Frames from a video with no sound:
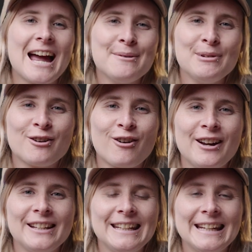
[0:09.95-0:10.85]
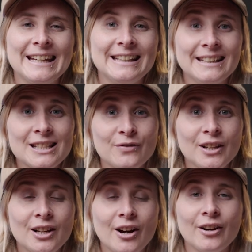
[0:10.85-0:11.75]
Amy Crichton here, and in this
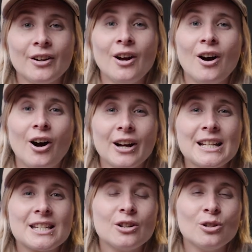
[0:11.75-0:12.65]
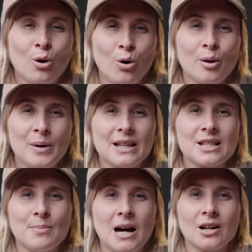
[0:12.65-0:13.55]
video I'm going to tell you all about the
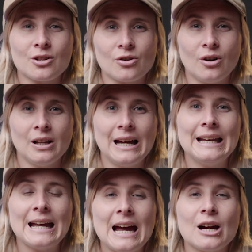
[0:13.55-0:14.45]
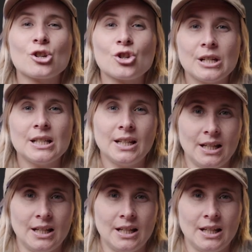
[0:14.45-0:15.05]
smart controller and how it